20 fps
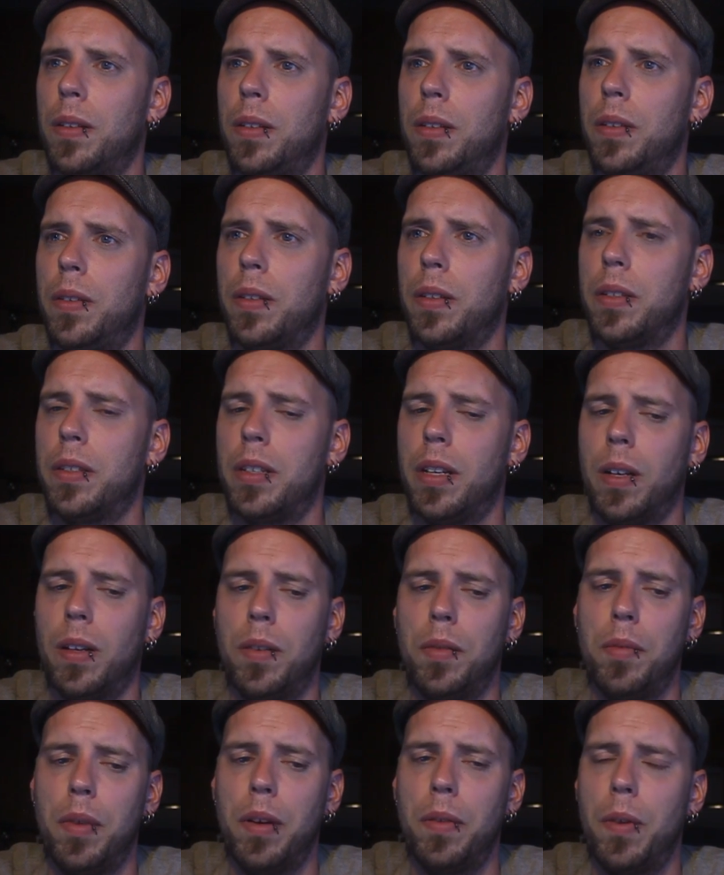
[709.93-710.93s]
You can
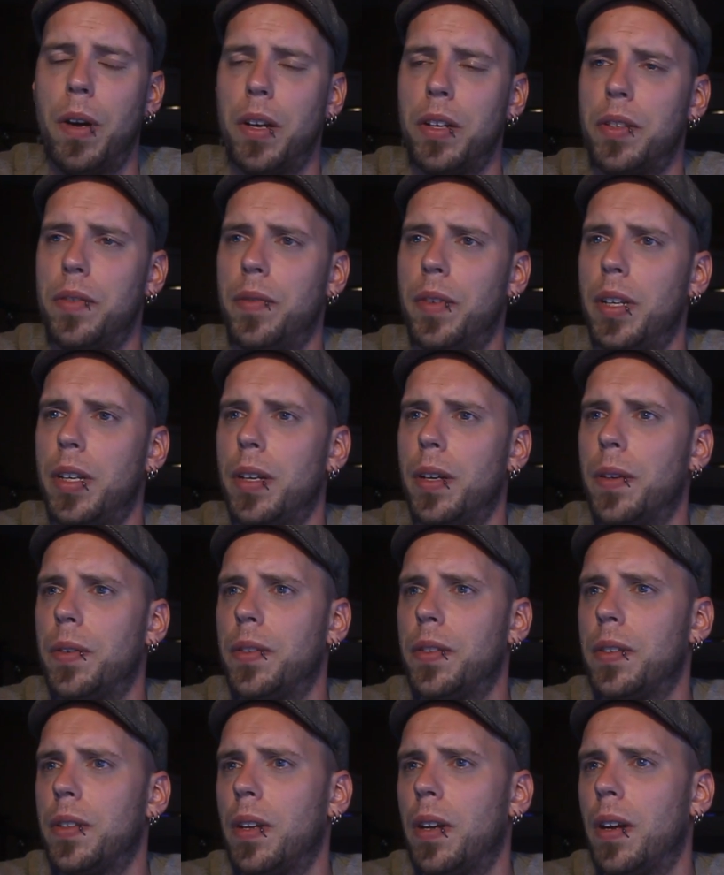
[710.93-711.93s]
tell my rushed
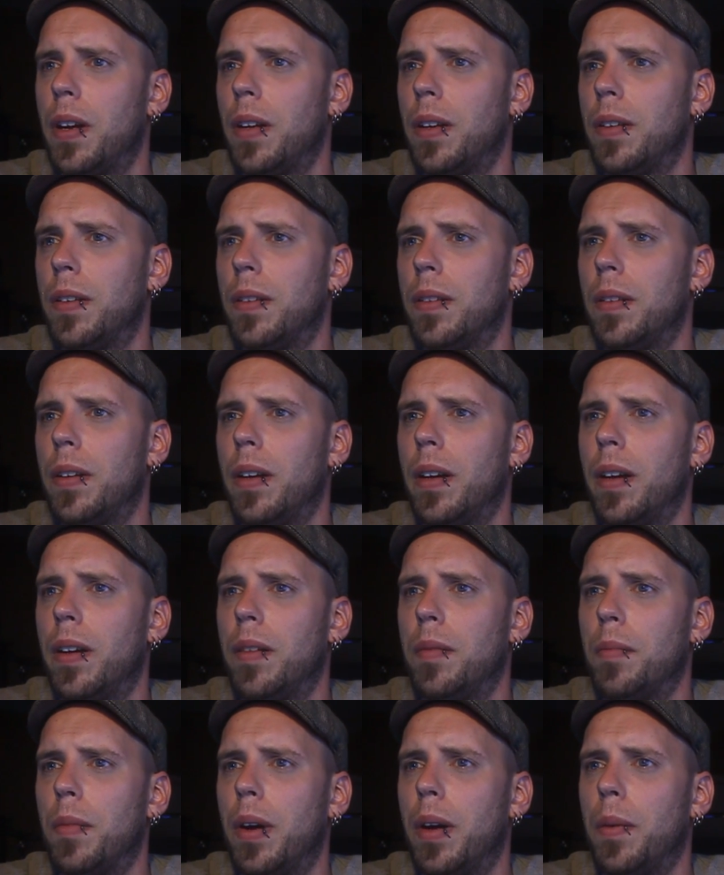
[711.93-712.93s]
videos
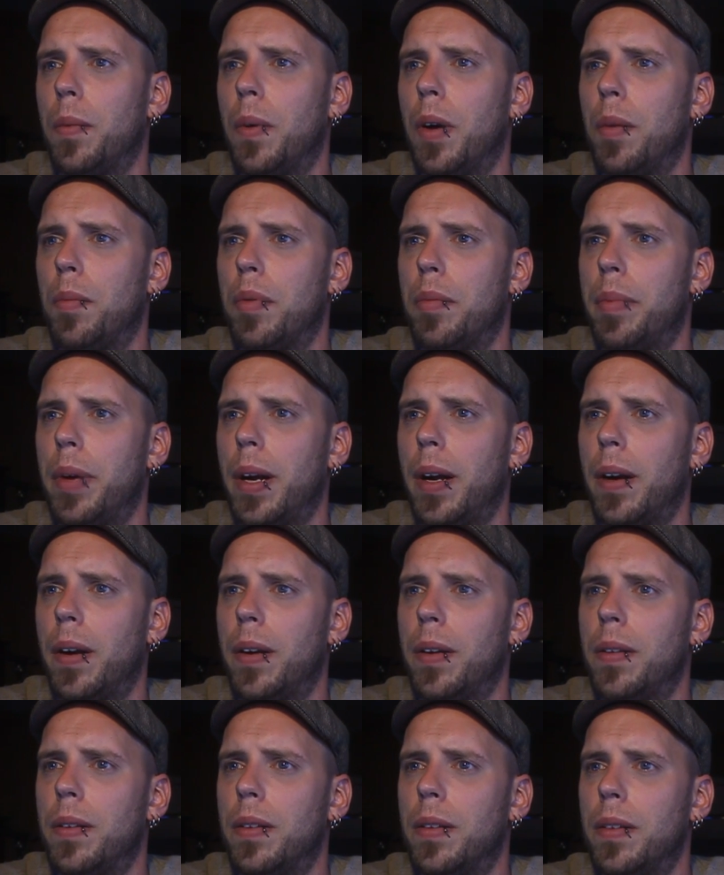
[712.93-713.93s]
and my
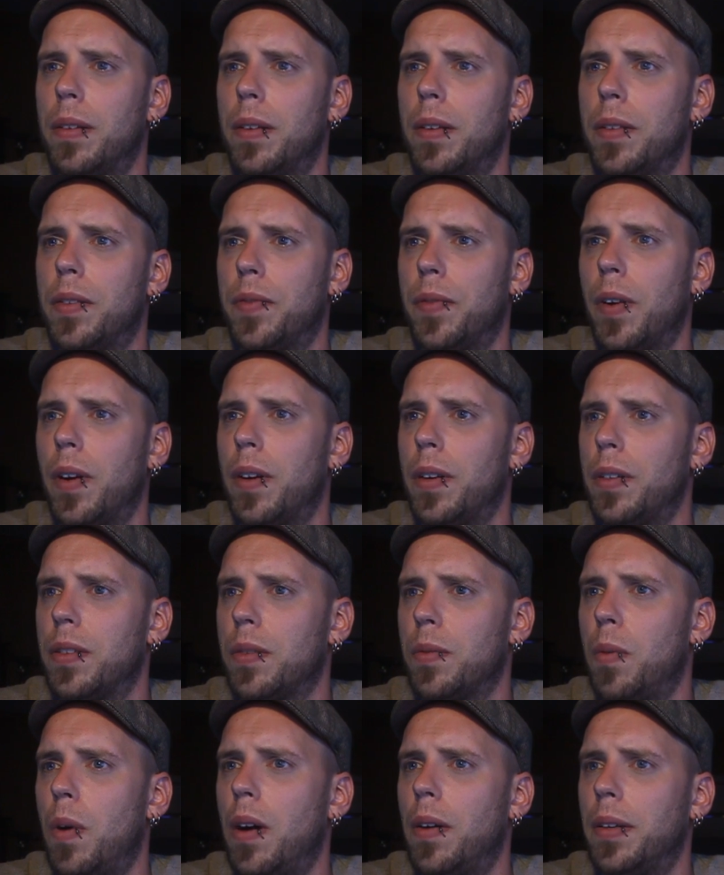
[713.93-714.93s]
well-prepared, as far as
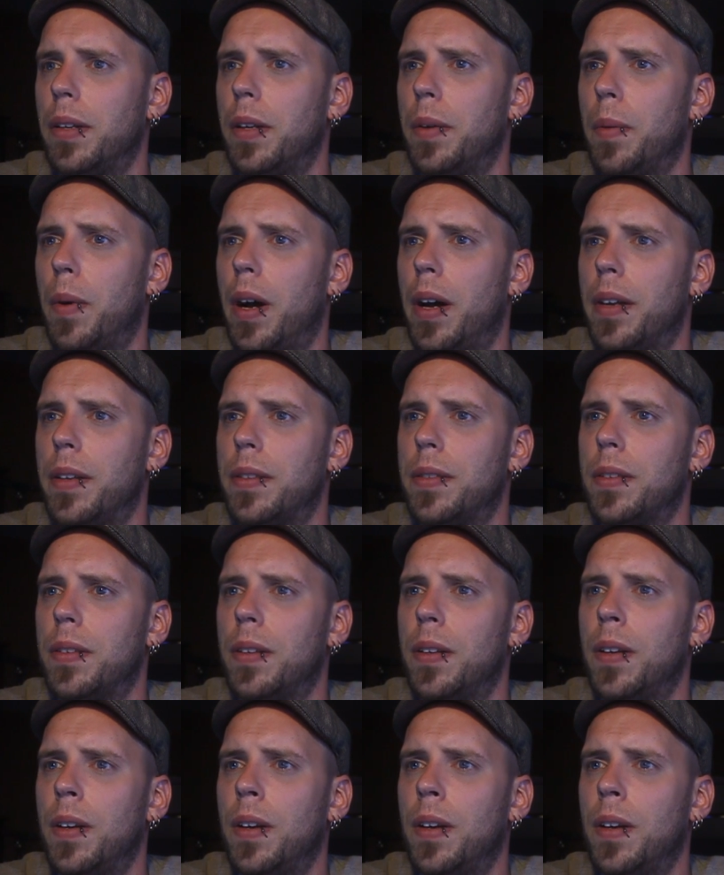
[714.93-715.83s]
quality-wise.